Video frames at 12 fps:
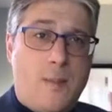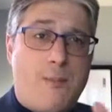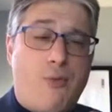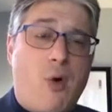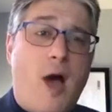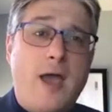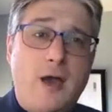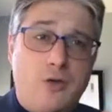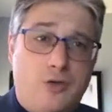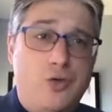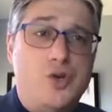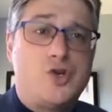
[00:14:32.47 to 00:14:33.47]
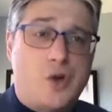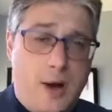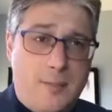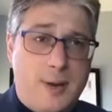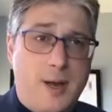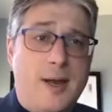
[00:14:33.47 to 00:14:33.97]
prior to
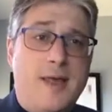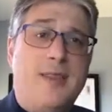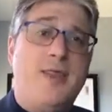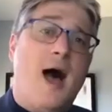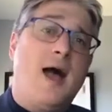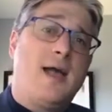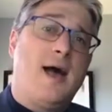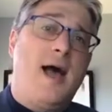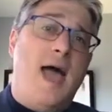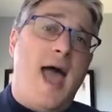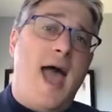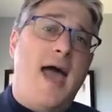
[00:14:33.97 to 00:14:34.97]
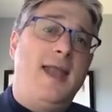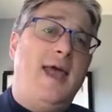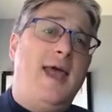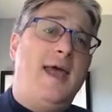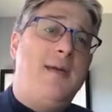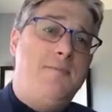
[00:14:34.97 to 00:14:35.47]
Trump, DACA
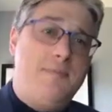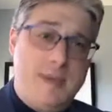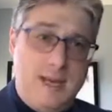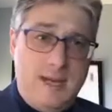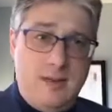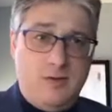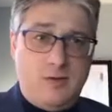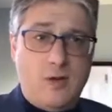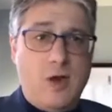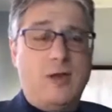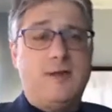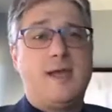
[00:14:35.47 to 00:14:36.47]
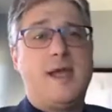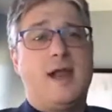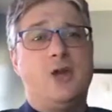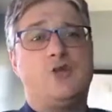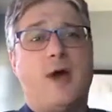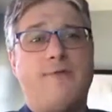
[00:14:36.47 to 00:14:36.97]
had a means to get
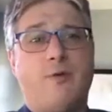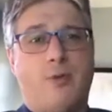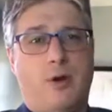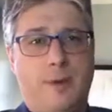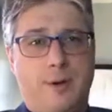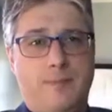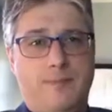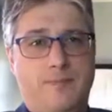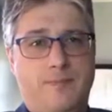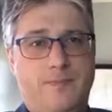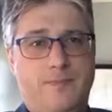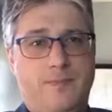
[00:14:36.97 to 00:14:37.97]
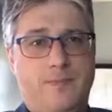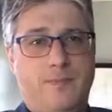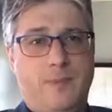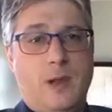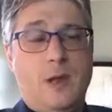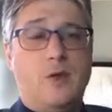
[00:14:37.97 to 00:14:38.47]
a travel permit.
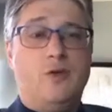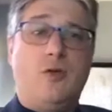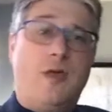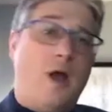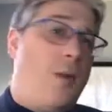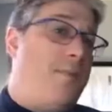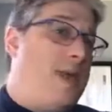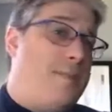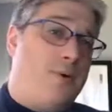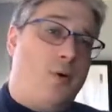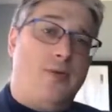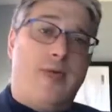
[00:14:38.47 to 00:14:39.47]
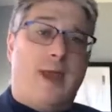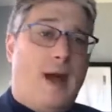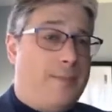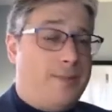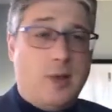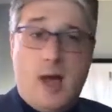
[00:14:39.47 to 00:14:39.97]
So there are people that
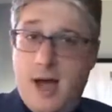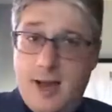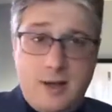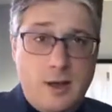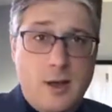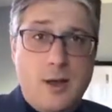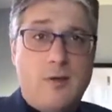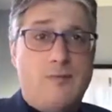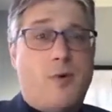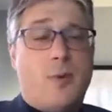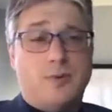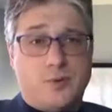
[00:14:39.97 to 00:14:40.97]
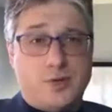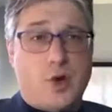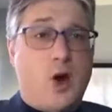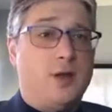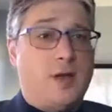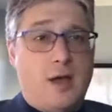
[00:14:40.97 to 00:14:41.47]
applied for what was
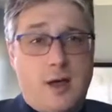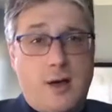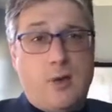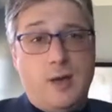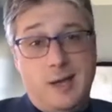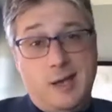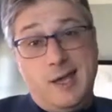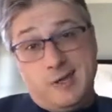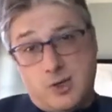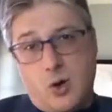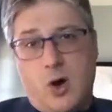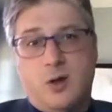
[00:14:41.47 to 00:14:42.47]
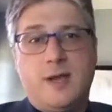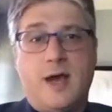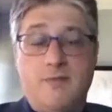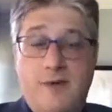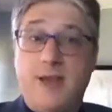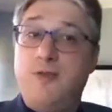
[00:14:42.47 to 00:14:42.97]
called
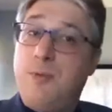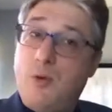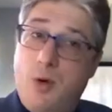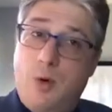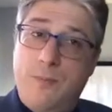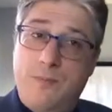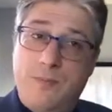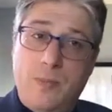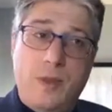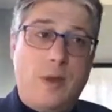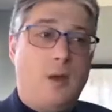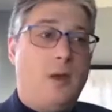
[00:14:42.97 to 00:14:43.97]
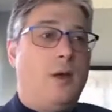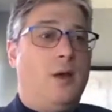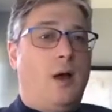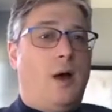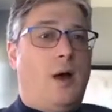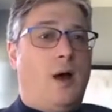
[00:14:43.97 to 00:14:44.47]
advanced parole
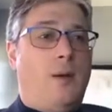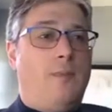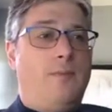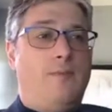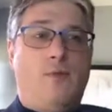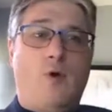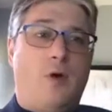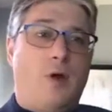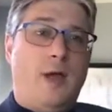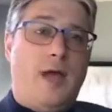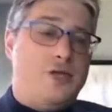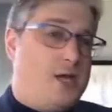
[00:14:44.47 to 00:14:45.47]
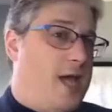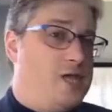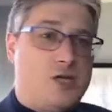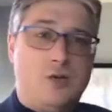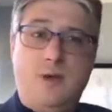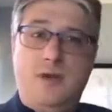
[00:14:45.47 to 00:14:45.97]
for
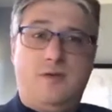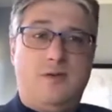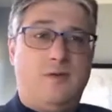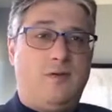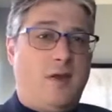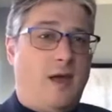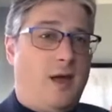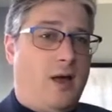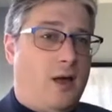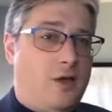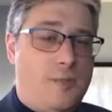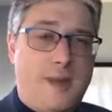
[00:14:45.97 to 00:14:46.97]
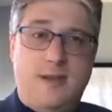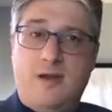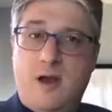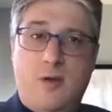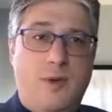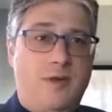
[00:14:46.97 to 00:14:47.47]
education reasons,
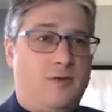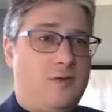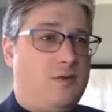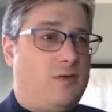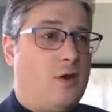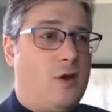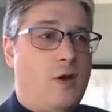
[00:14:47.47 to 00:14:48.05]
humanitarian reasons,